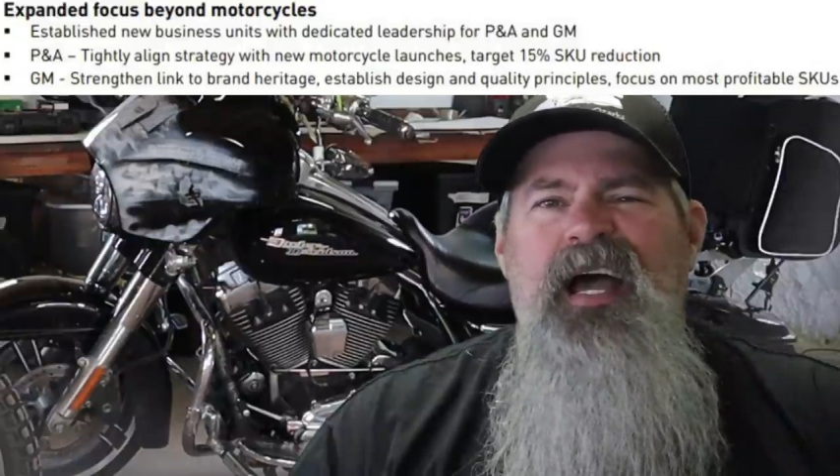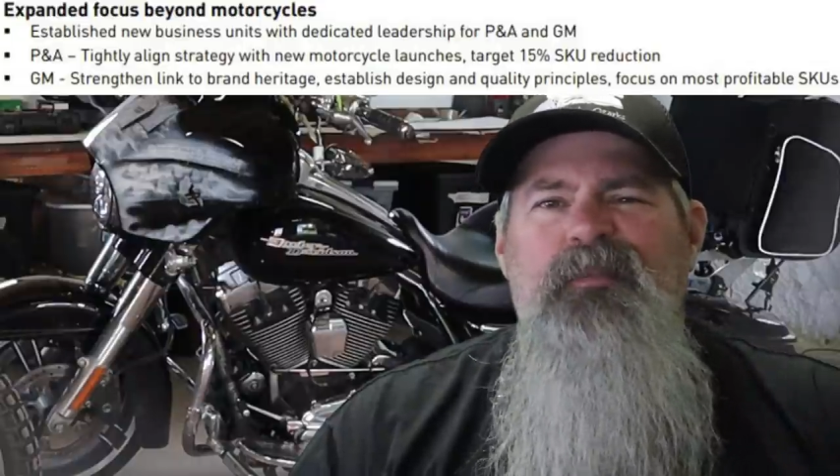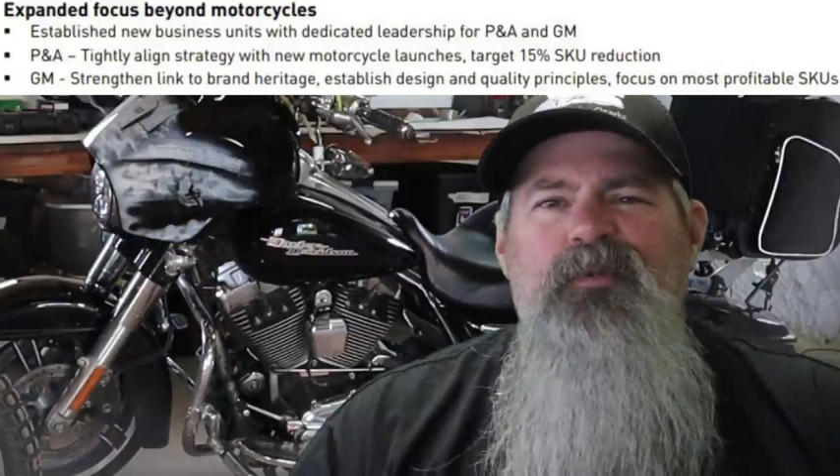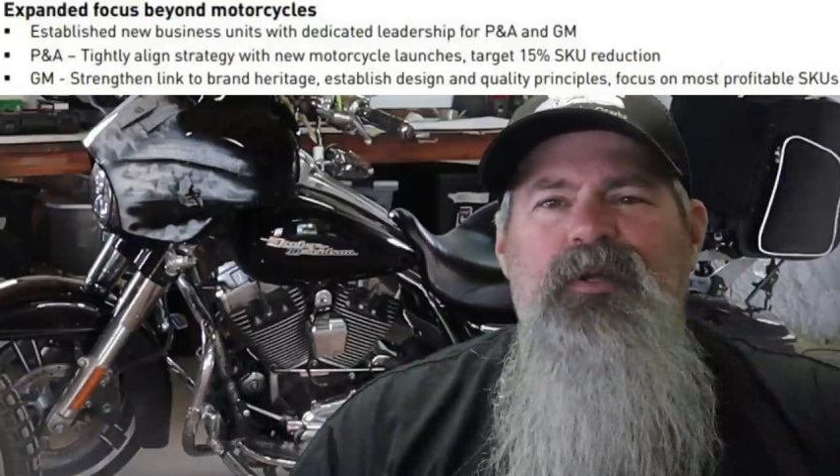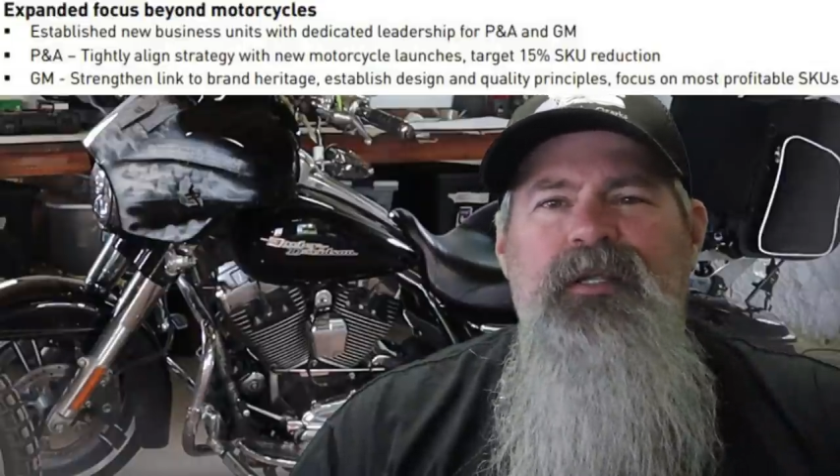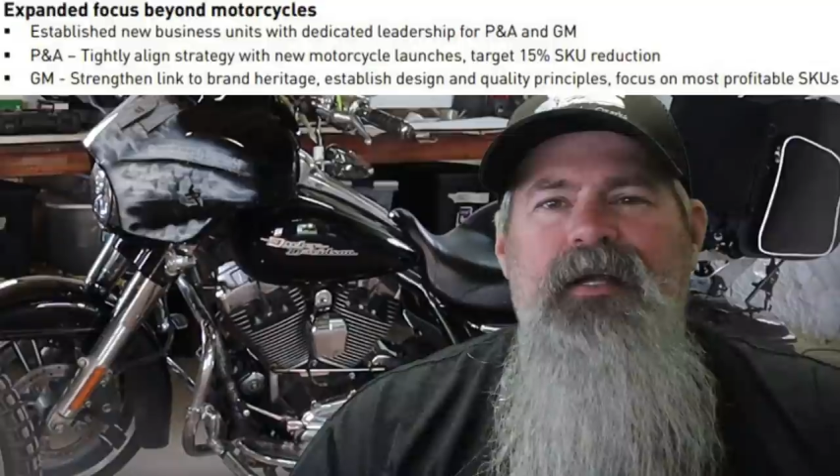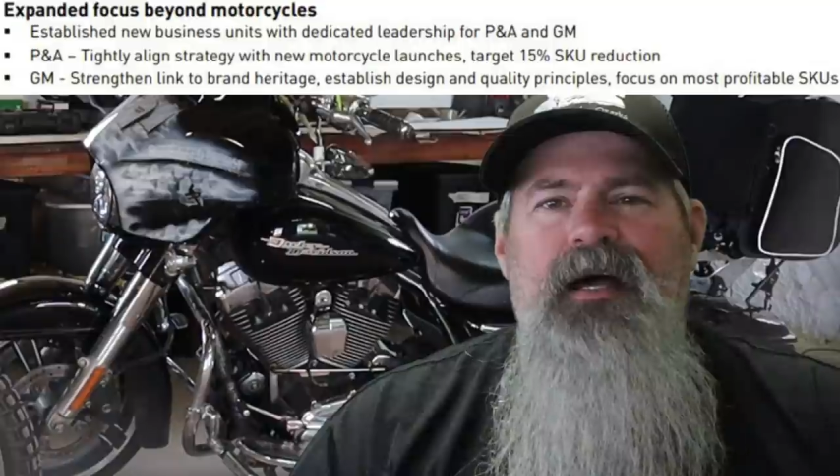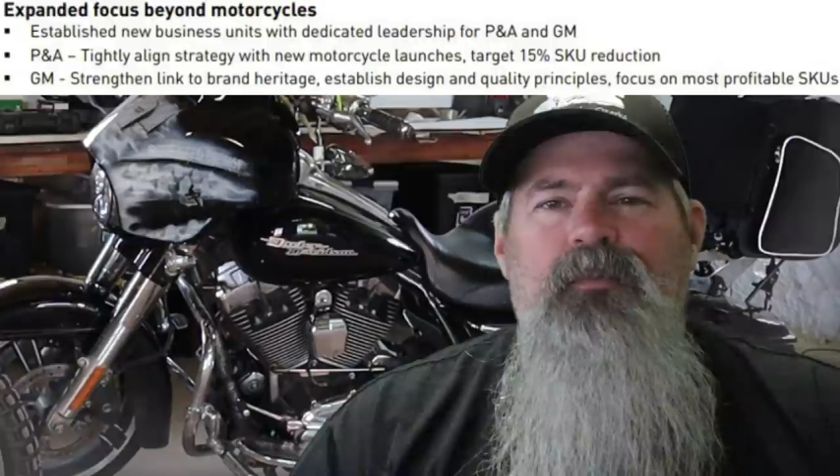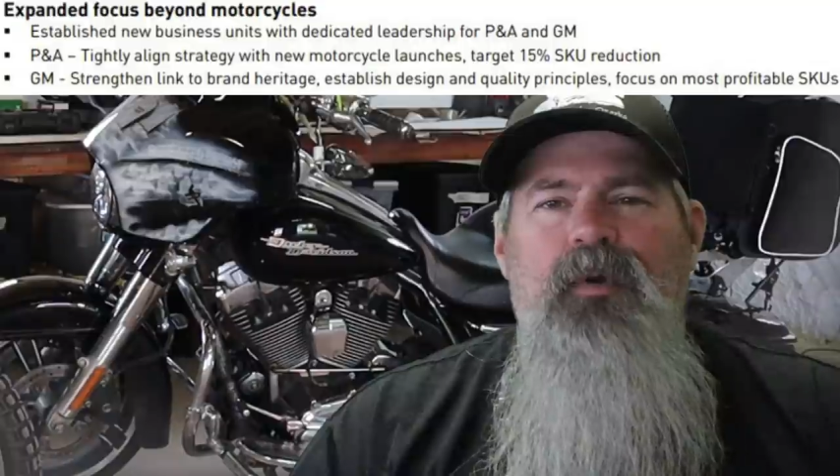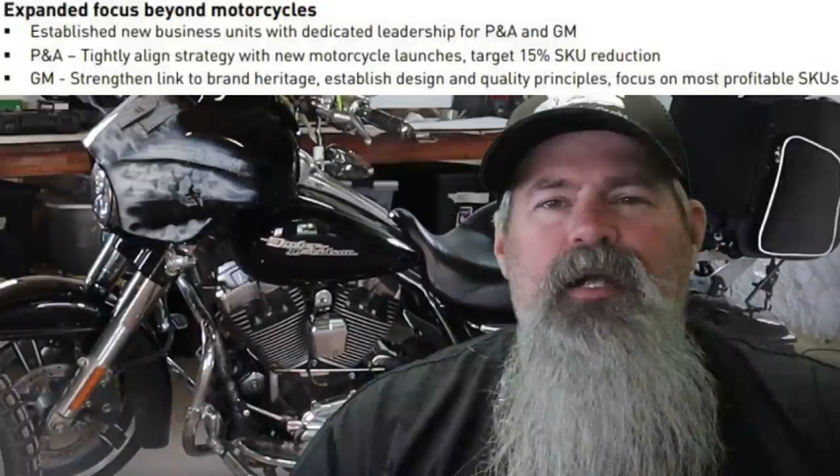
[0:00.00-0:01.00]
I'm really
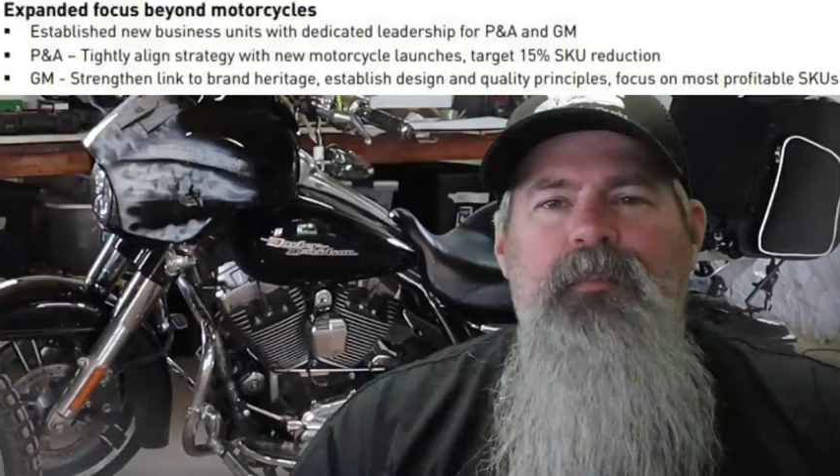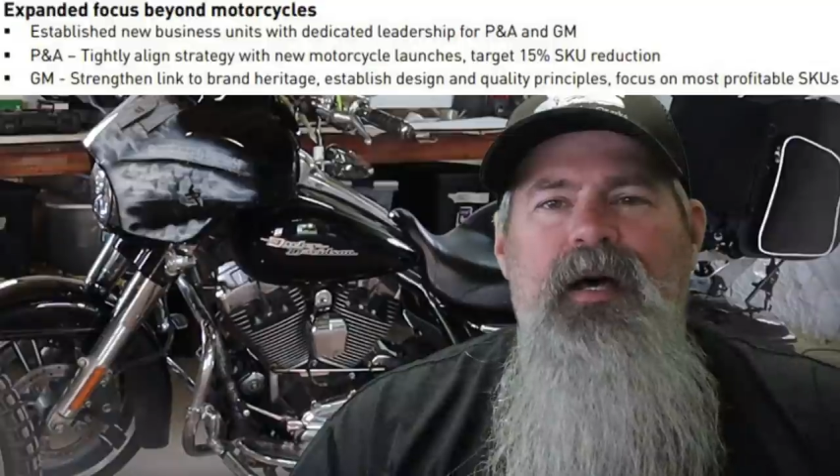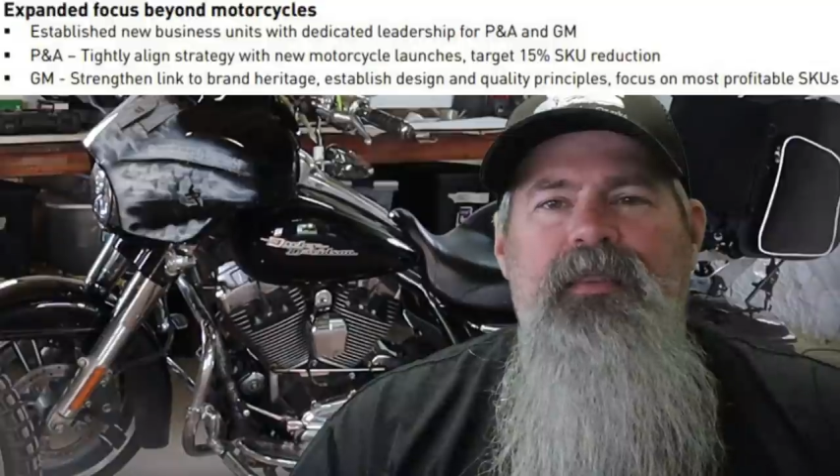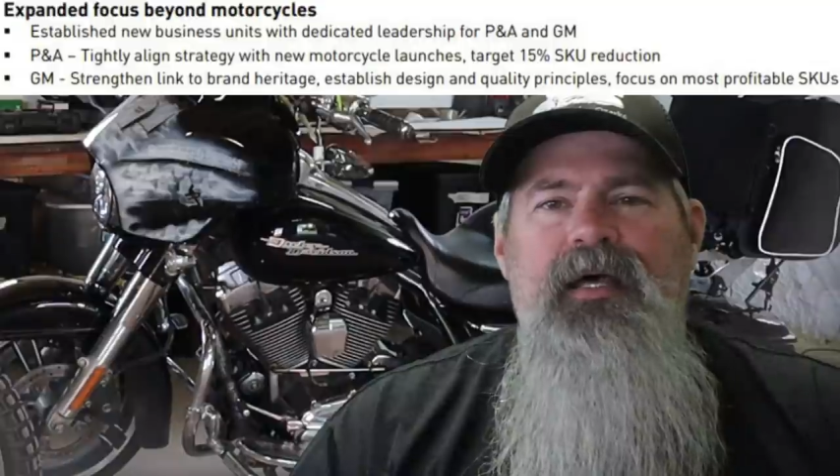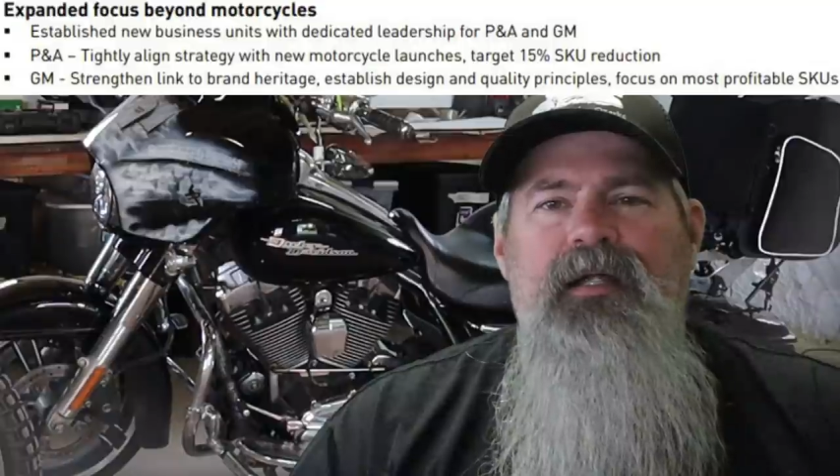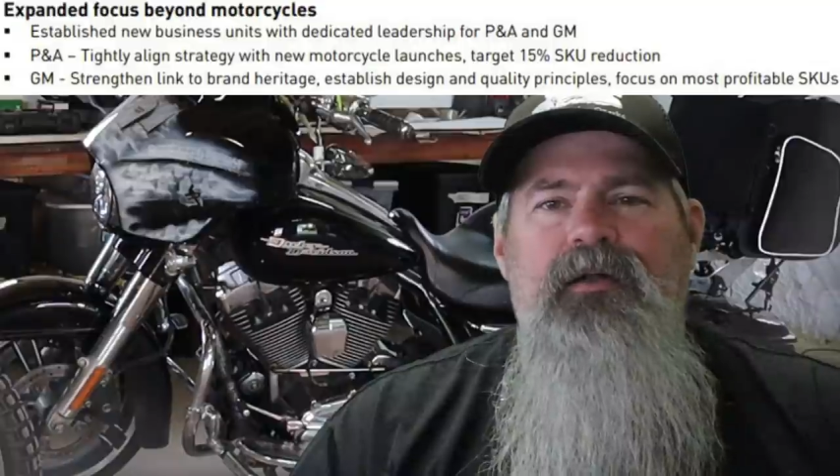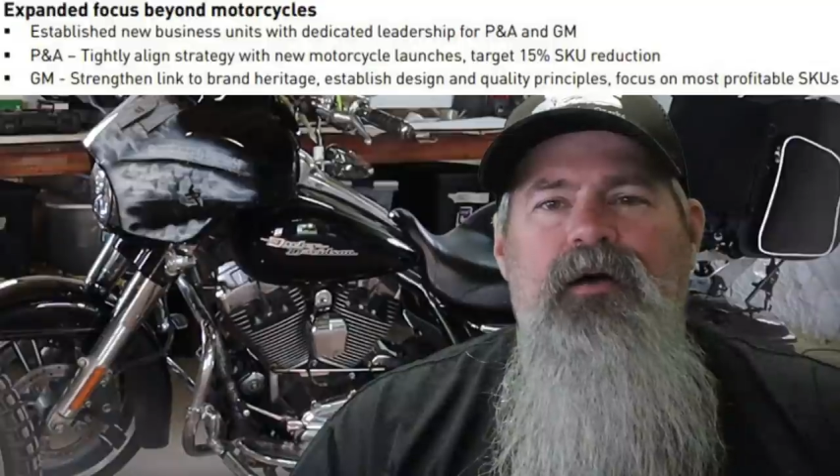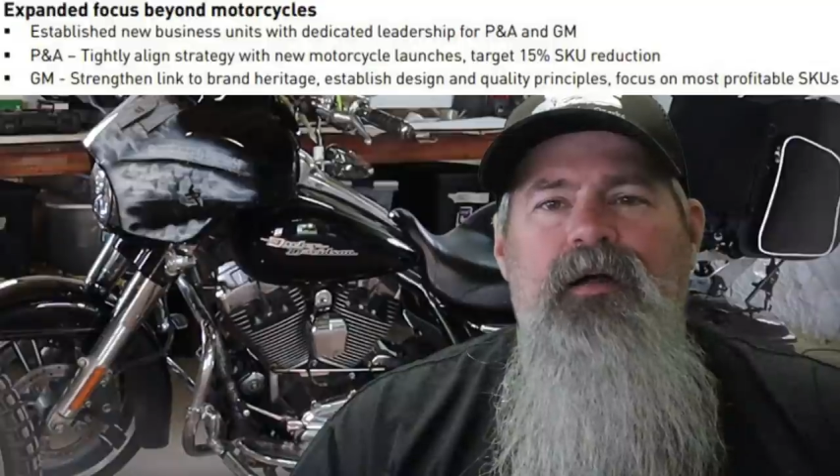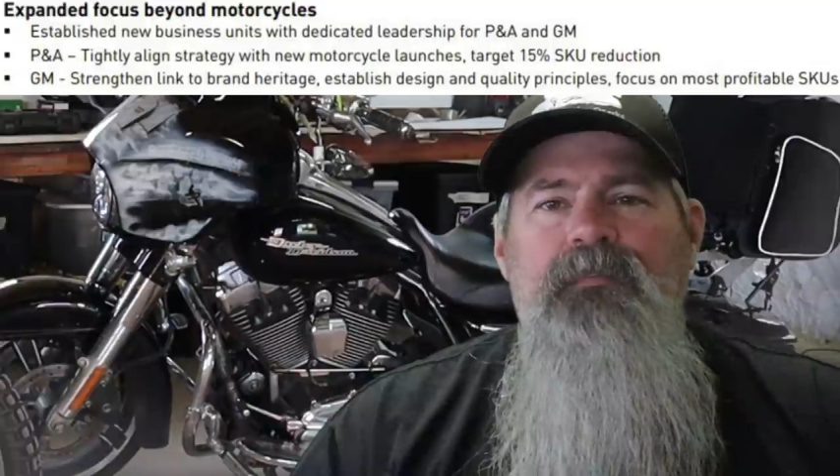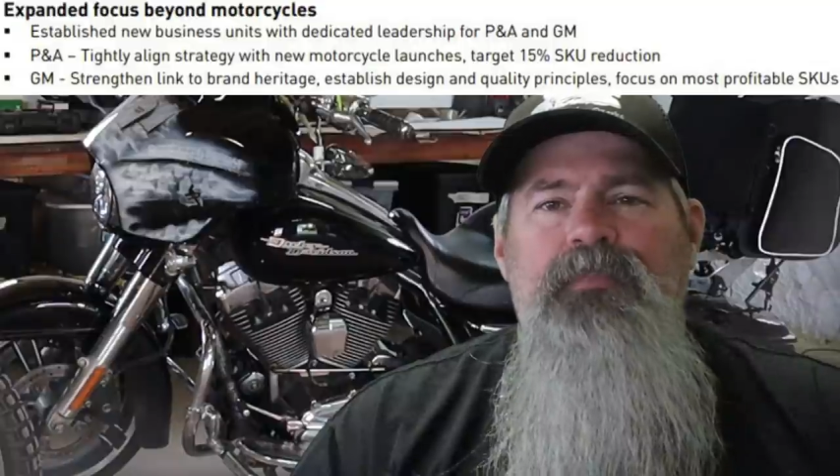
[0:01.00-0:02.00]
not worried about that at
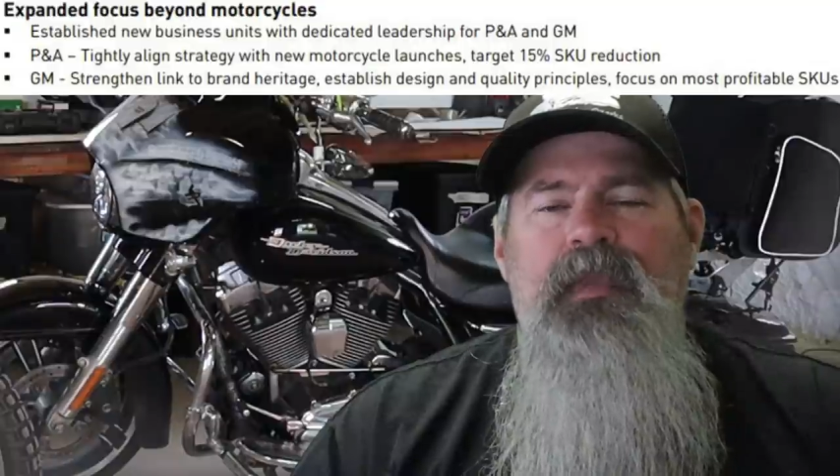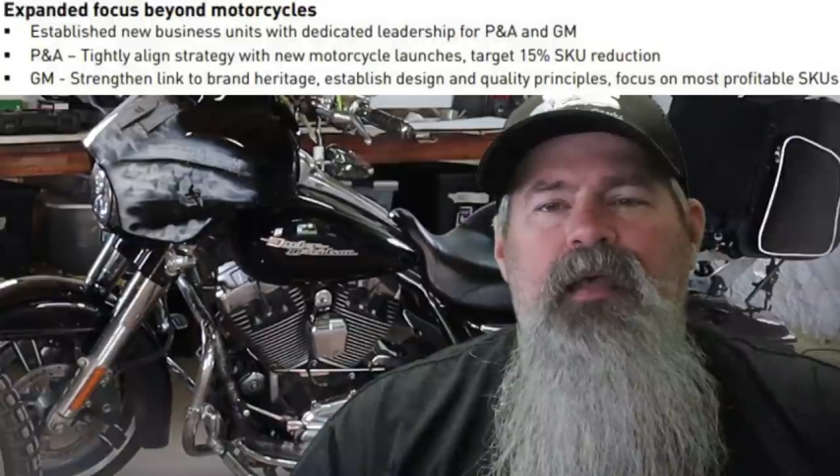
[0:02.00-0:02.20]
all.